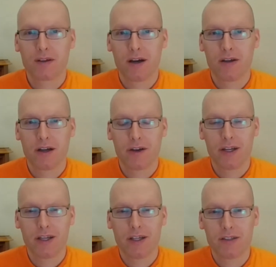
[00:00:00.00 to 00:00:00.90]
Are there
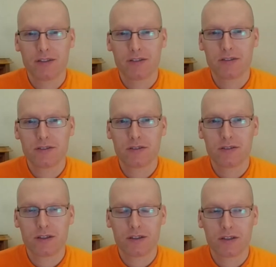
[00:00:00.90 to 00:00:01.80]
any,
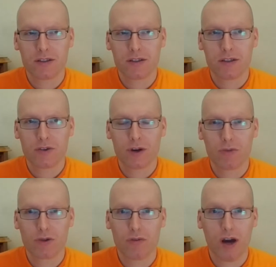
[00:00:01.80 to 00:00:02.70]
uh, in
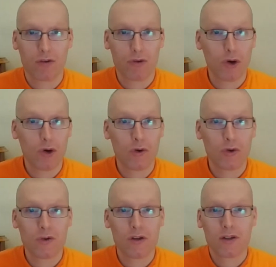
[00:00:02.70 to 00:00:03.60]
terms of our
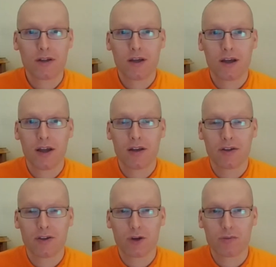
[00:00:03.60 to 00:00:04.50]
role and
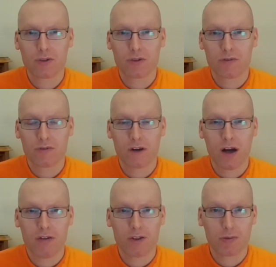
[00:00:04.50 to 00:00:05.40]
in terms of
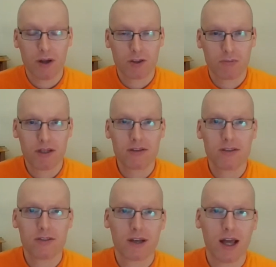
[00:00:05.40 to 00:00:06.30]
our
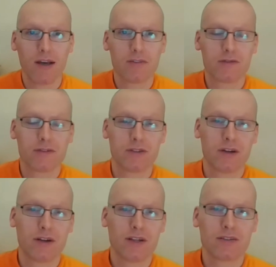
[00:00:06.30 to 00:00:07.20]
responsibilities in life, is
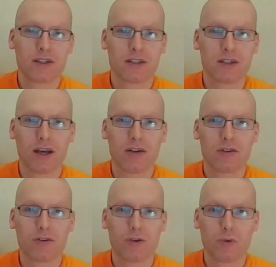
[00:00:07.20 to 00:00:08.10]
there anything that
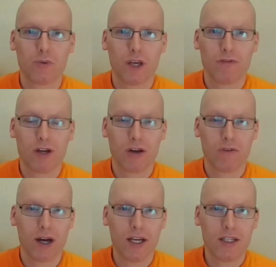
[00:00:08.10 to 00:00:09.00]
we have
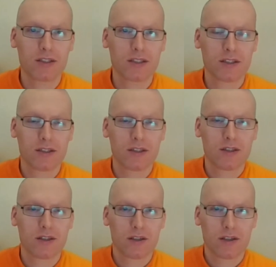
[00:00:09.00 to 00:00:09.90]
done right
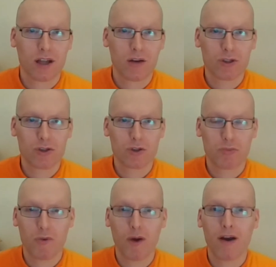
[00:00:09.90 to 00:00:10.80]
that we should
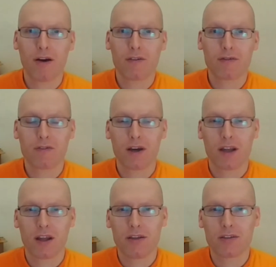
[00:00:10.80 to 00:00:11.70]
be aware of
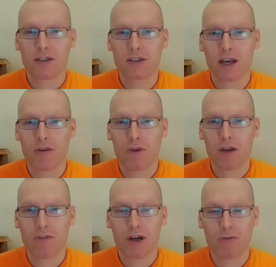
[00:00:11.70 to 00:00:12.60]
and anything that we
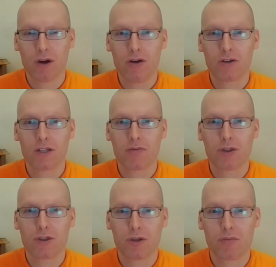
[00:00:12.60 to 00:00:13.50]
have done wrong that
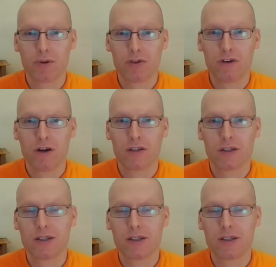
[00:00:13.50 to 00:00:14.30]
we should improve on?